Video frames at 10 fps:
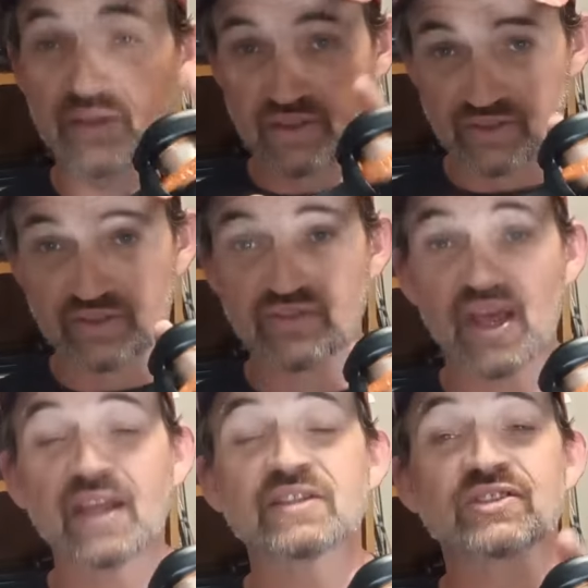This
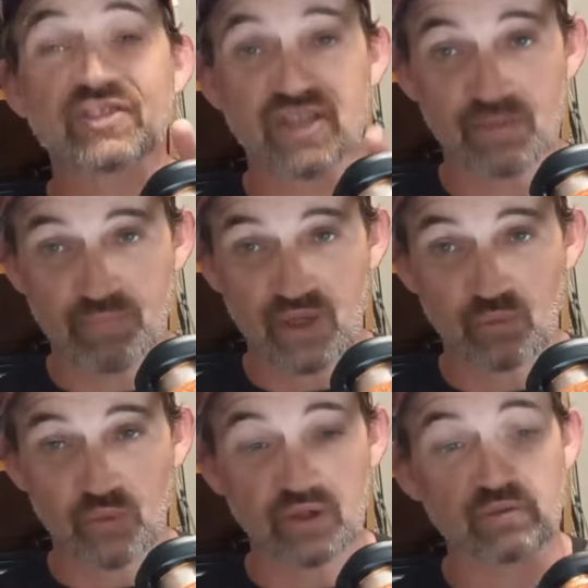is that
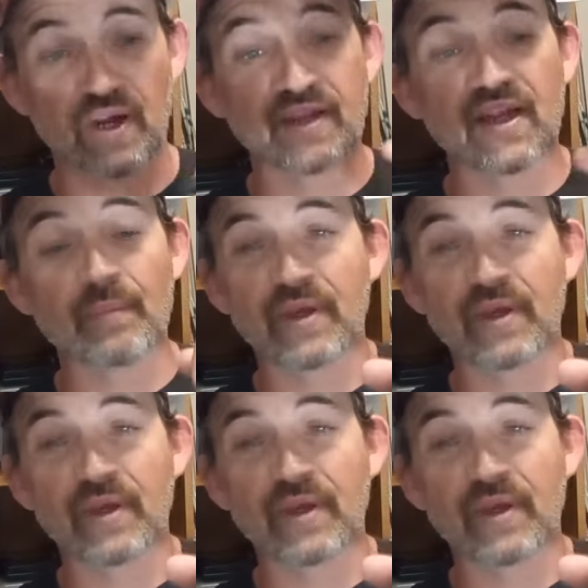skipping reel, right?